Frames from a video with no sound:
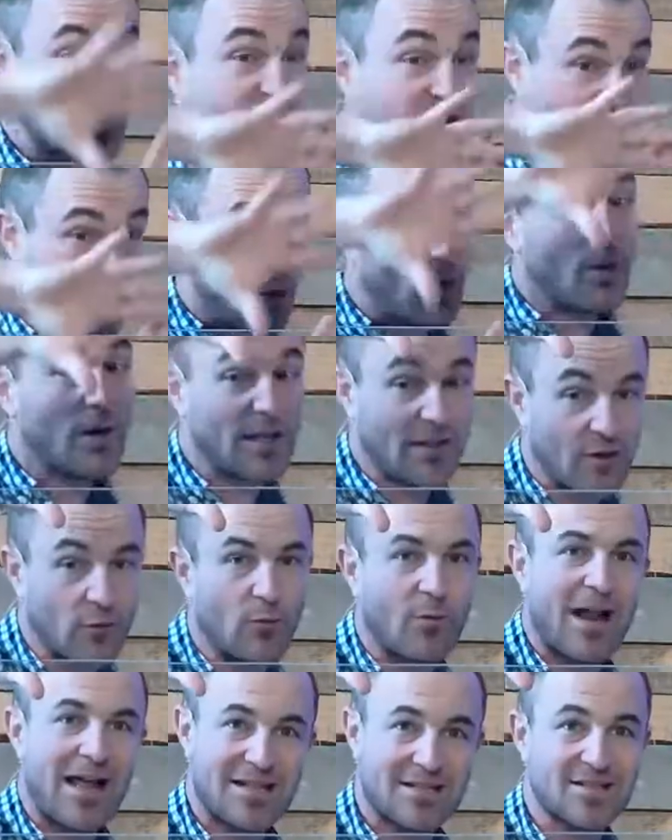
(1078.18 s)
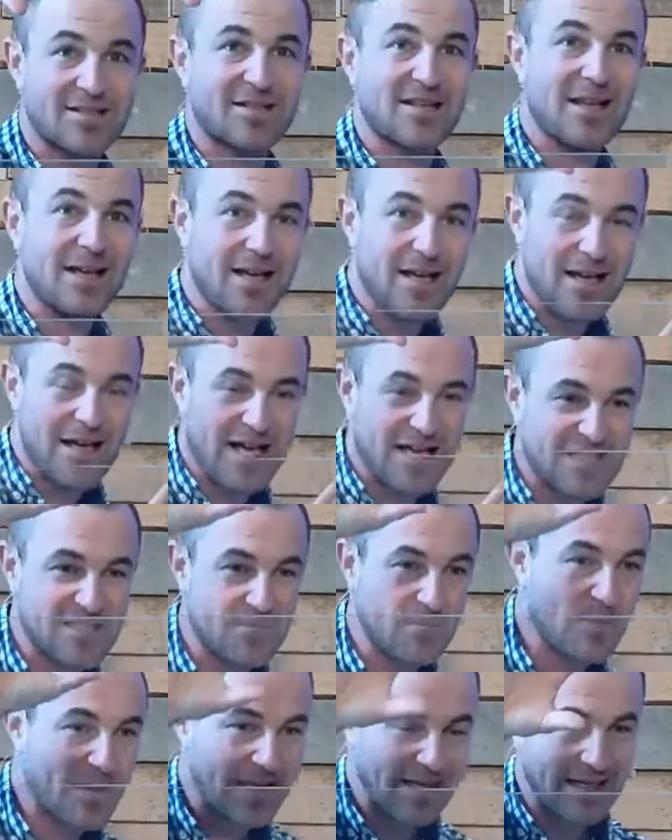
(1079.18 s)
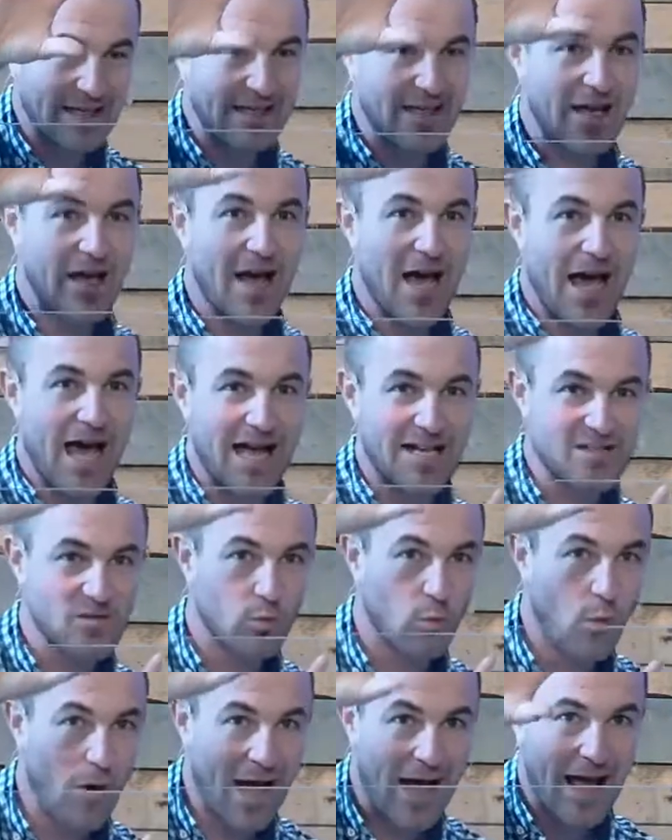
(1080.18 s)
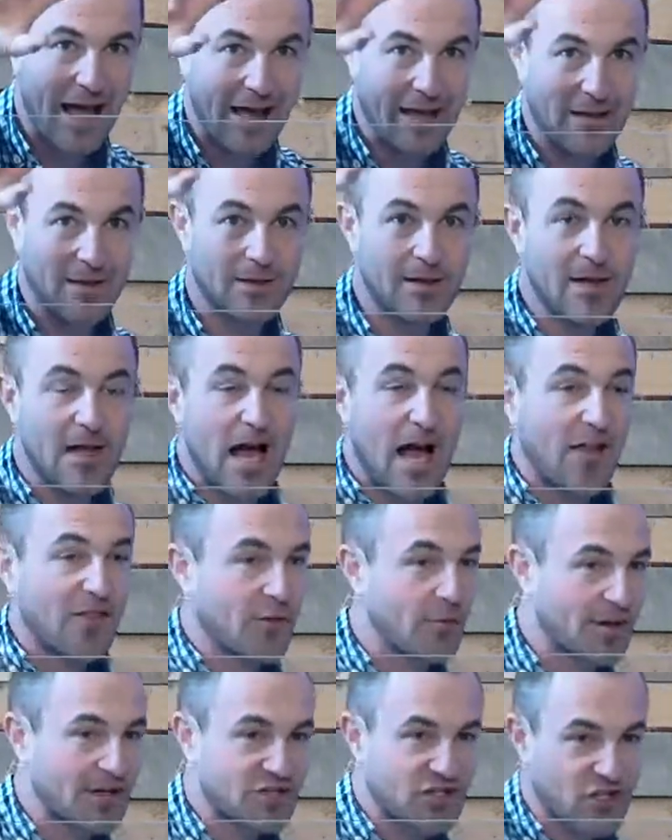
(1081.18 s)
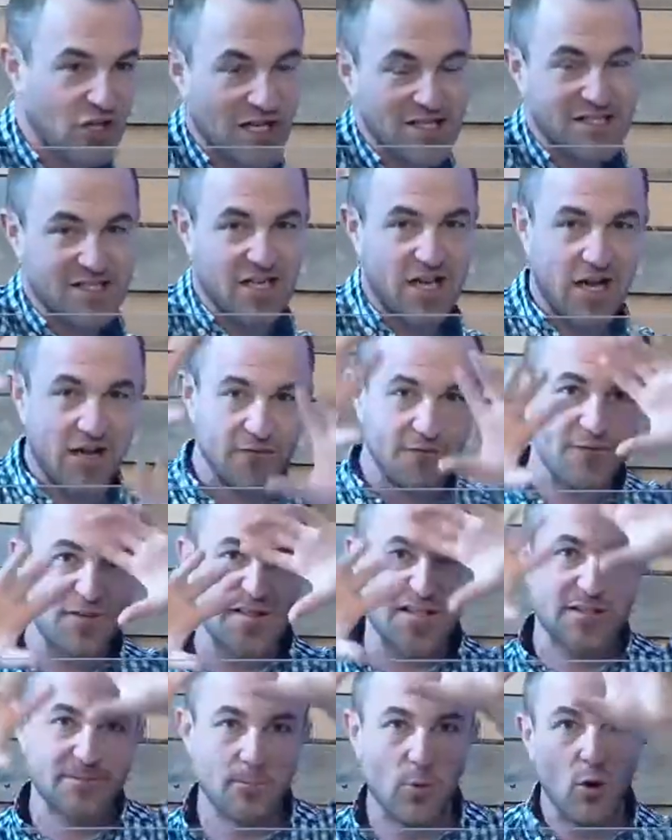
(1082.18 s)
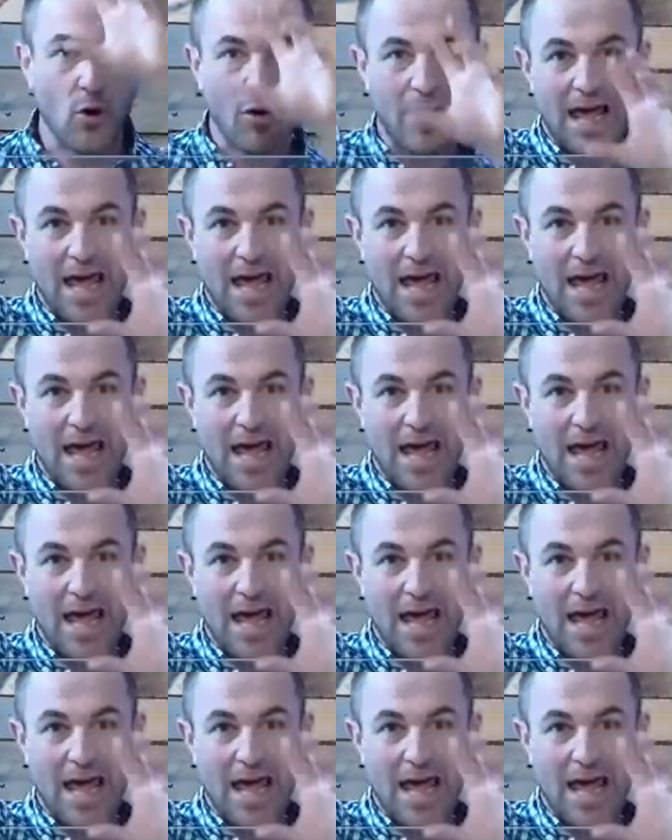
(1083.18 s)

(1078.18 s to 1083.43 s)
surely, the rest has been as well. And there are just kind of small